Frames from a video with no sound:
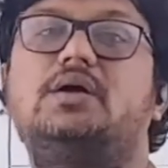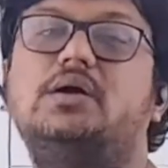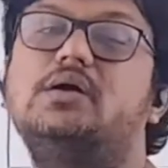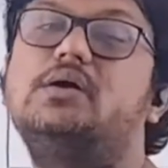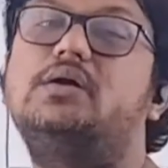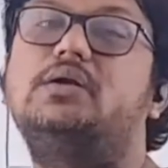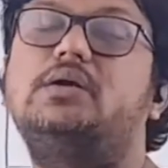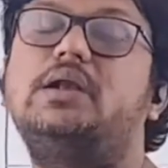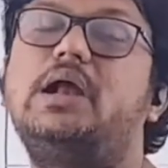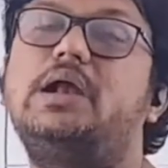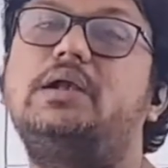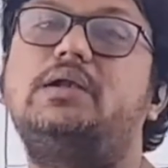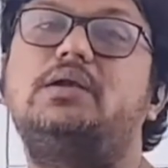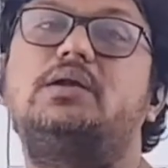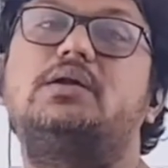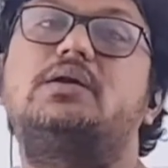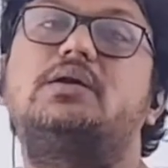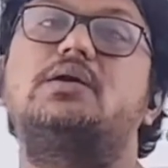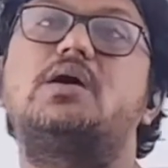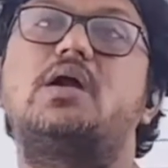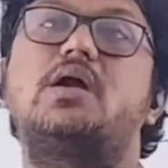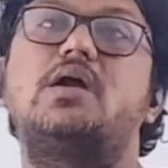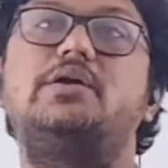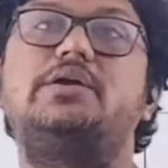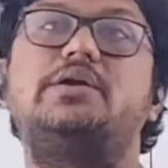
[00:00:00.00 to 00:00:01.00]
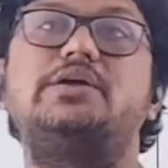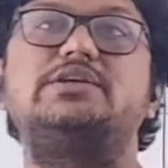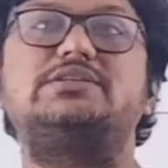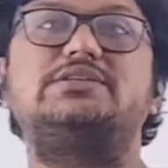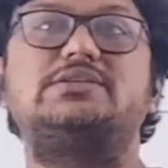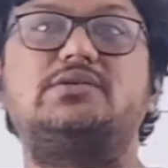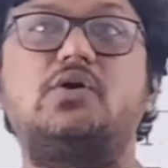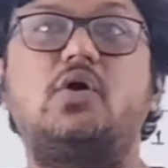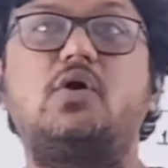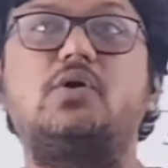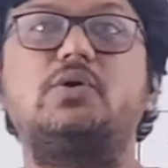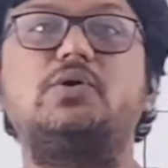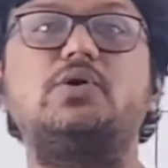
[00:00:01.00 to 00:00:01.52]
Right? Current is
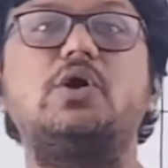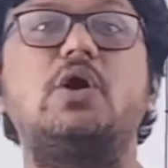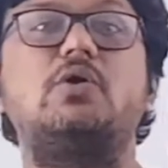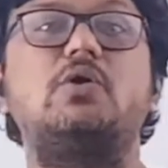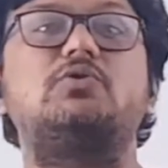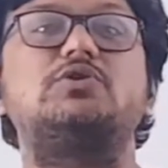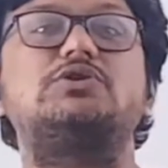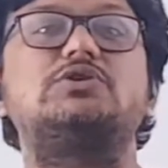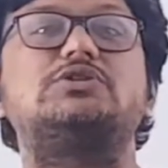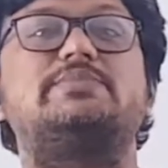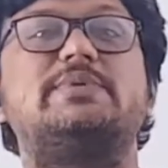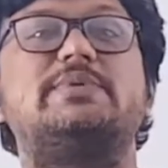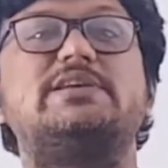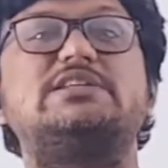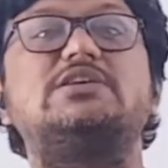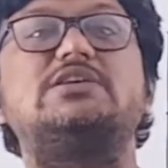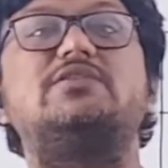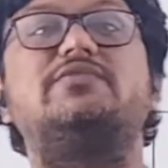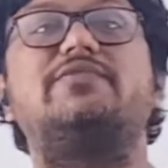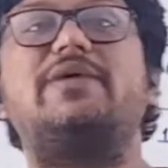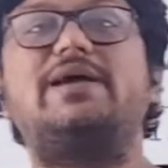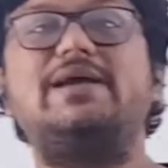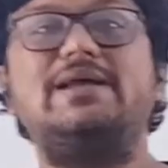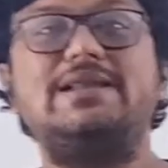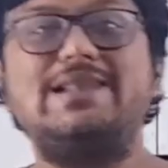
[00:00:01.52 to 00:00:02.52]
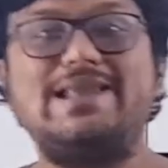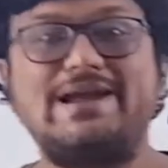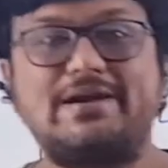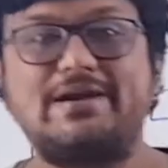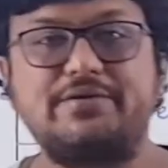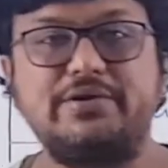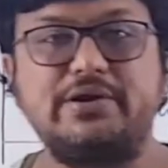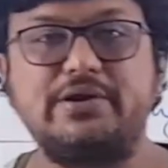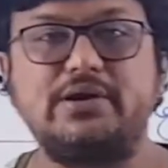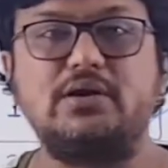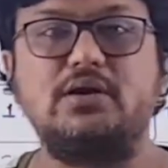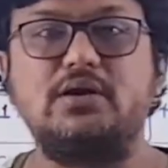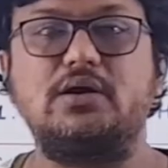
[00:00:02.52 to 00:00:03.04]
wrong, you have to specify
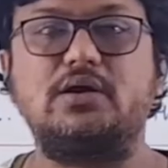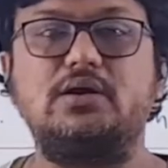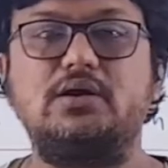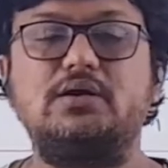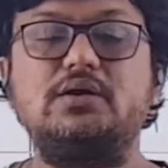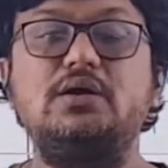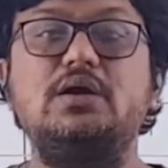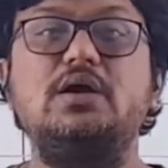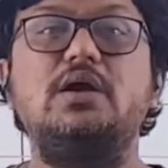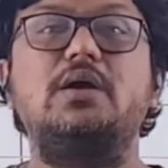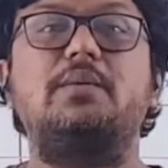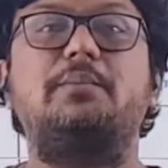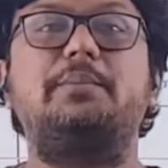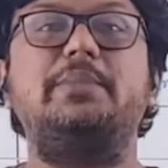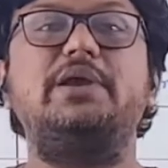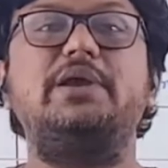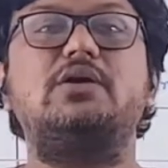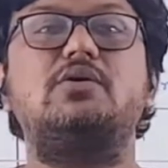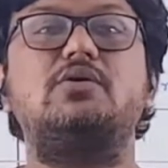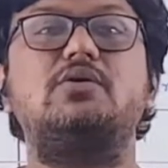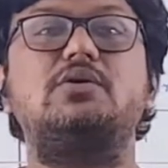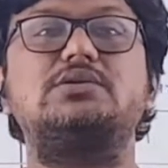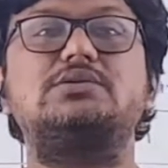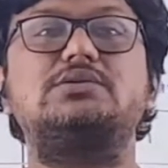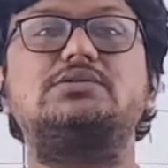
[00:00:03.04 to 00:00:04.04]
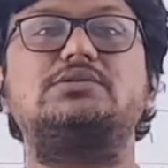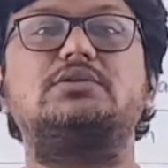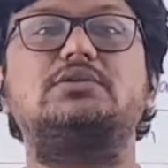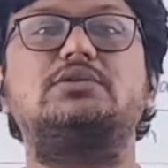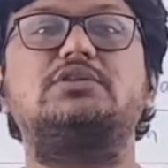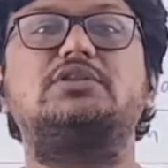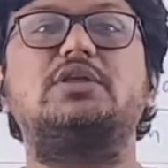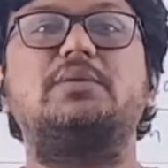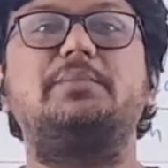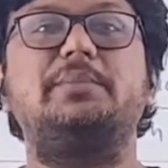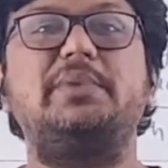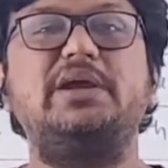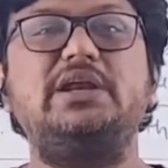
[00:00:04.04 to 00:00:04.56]
electric current because
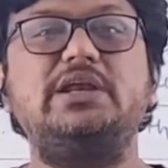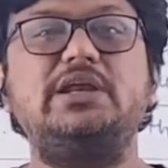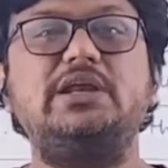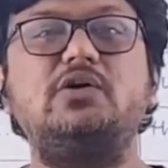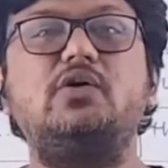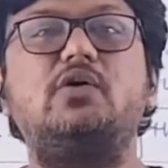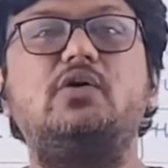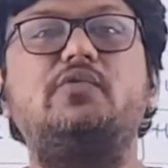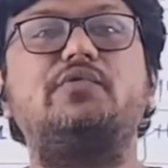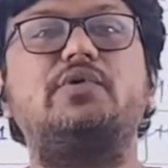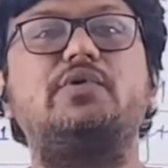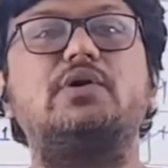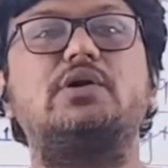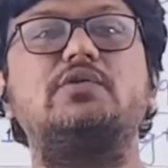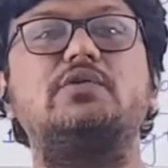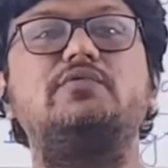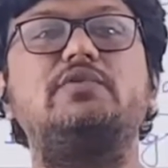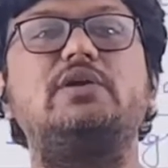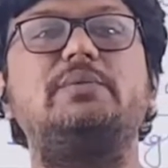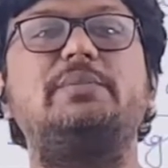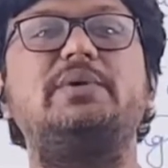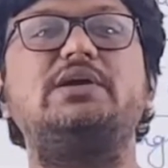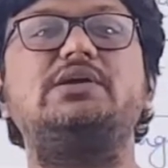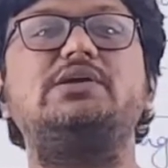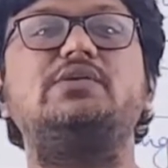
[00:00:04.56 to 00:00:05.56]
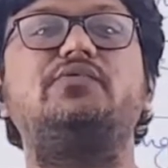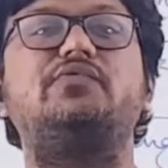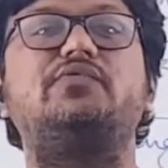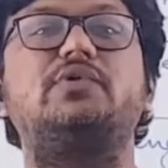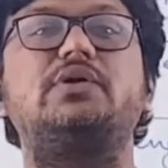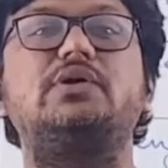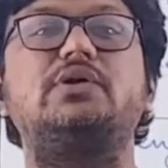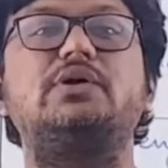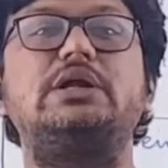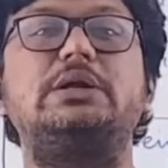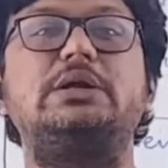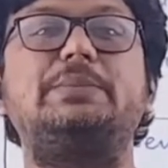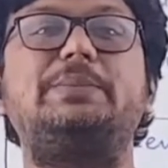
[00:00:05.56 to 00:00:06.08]
the meaning of current will be
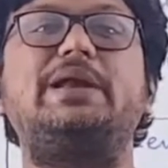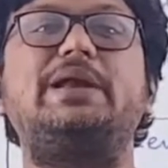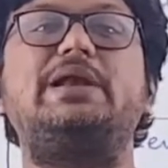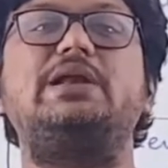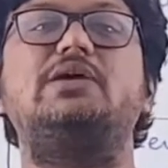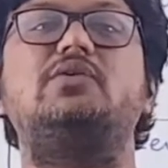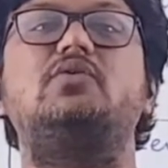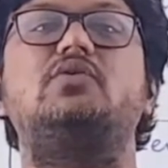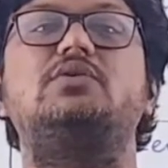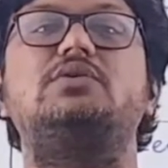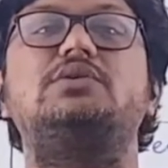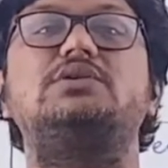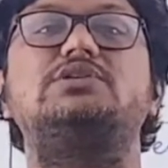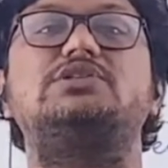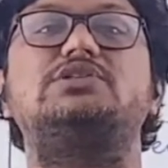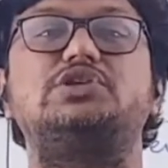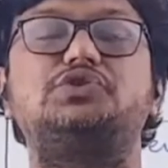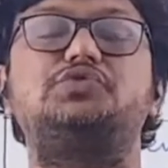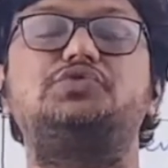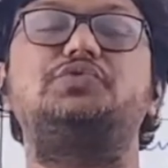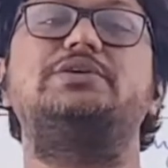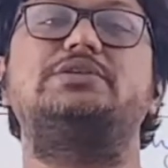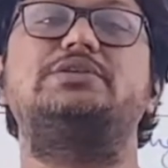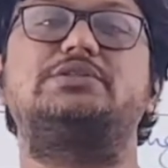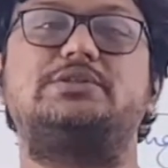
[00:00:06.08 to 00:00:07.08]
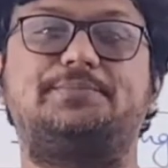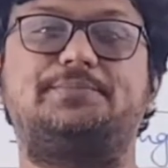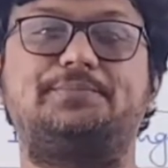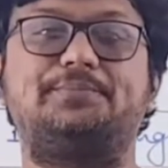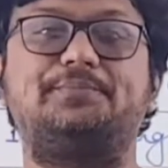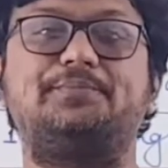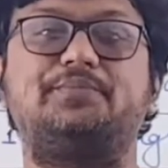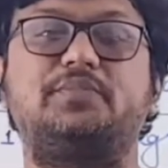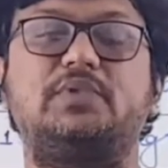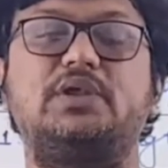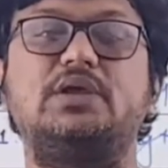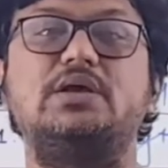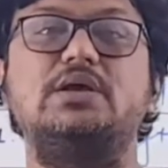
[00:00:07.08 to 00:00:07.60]
different depending on the situation.
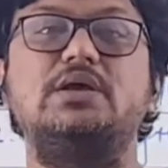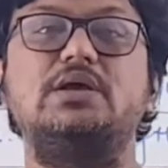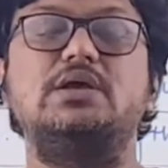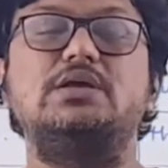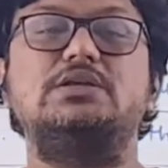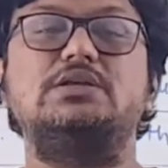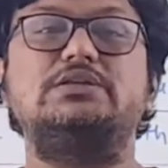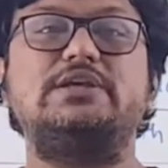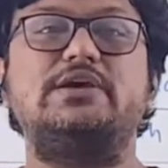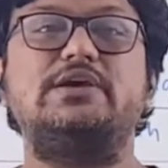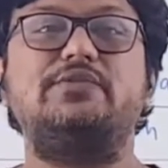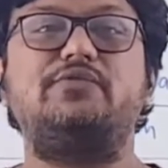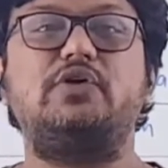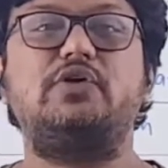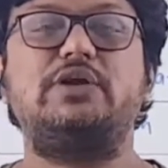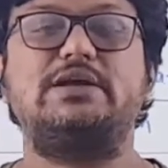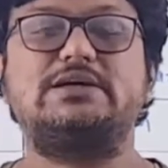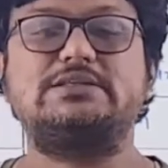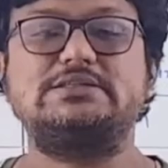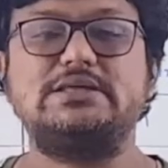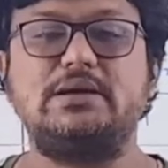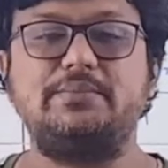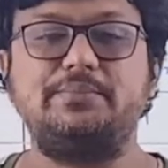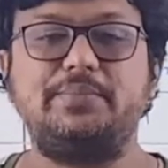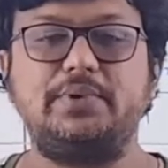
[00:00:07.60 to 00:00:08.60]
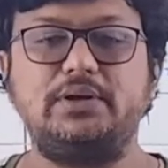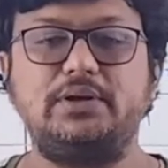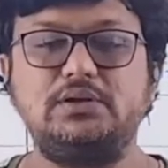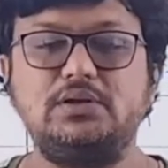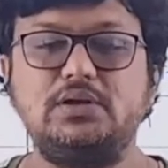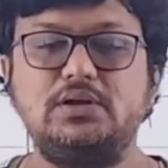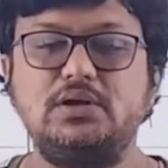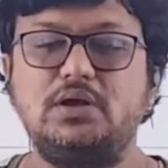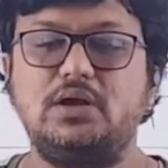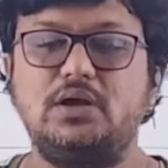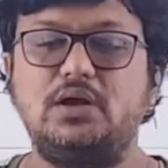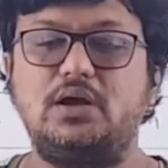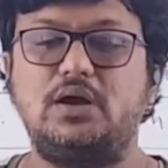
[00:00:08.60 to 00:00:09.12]
Say for
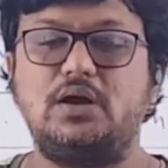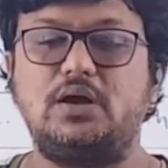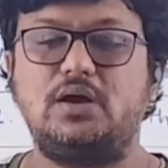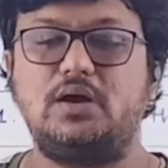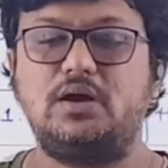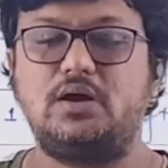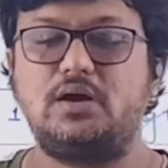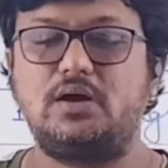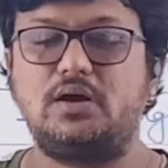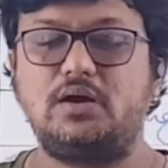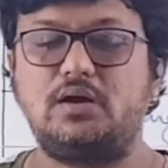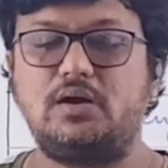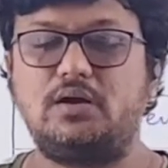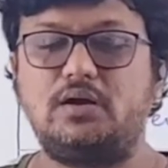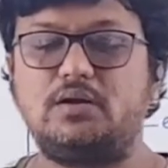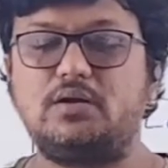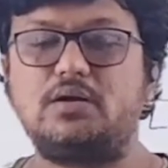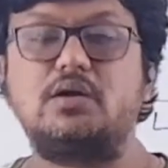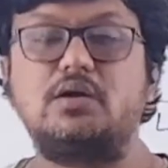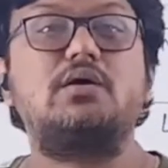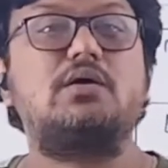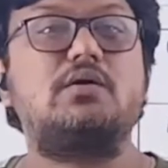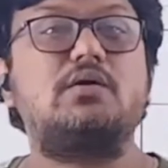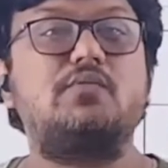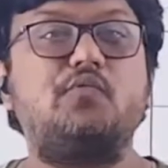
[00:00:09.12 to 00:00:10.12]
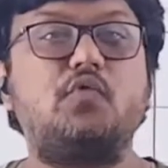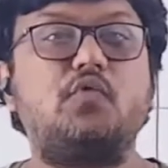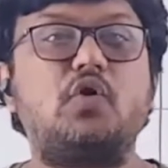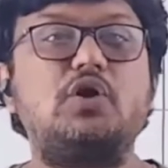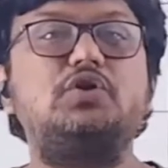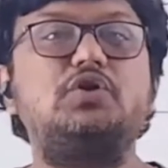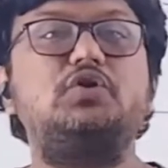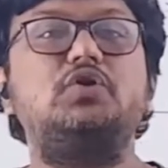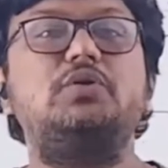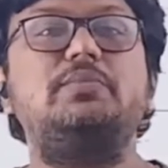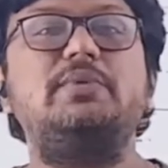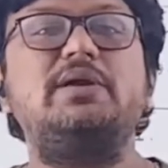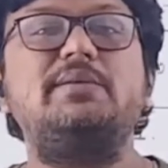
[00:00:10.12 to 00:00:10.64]
example, what
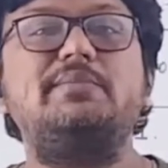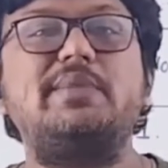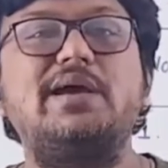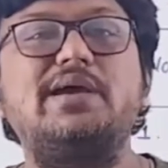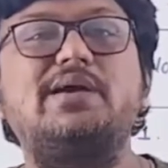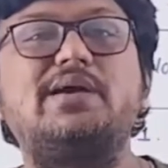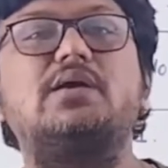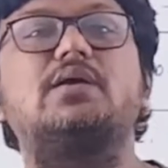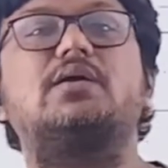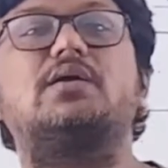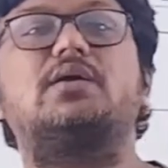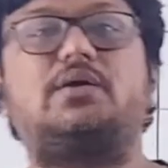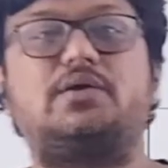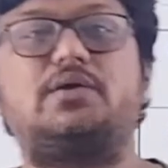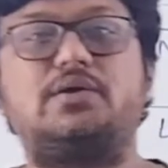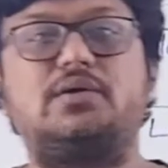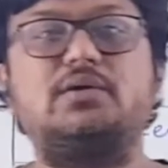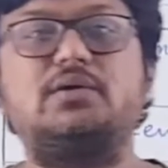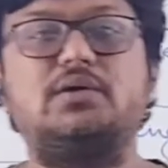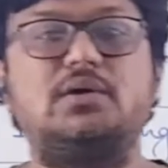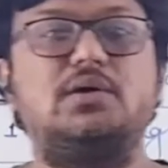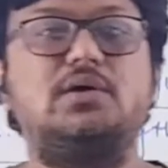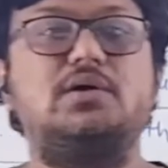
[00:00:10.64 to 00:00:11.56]
do you mean by current?